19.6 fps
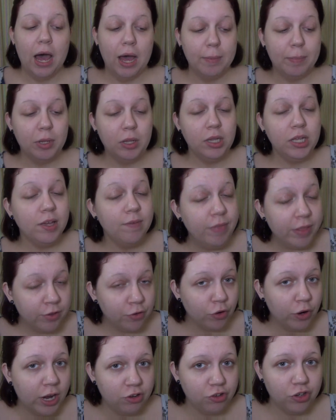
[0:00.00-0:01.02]
I believe
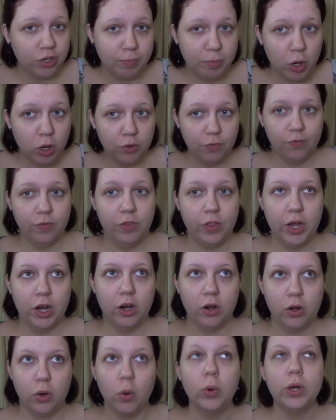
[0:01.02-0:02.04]
these are actually
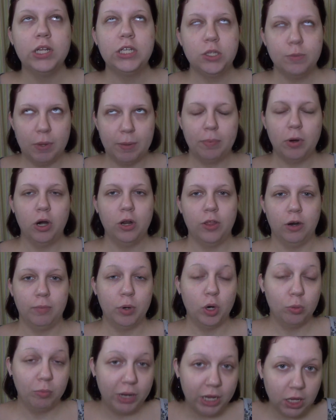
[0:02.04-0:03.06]
going to be part of their
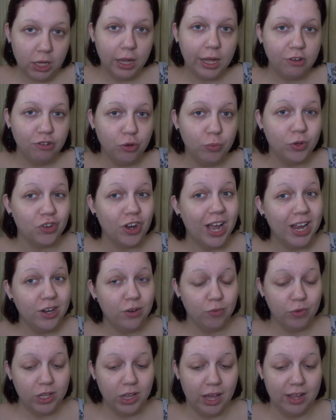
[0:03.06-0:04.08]
permanent collection, which I
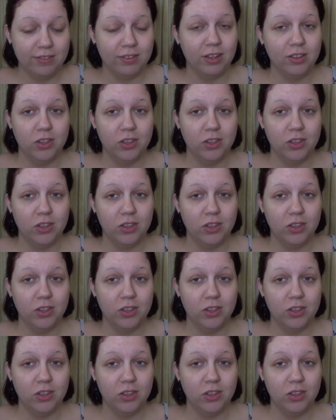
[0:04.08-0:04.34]
didn't realize.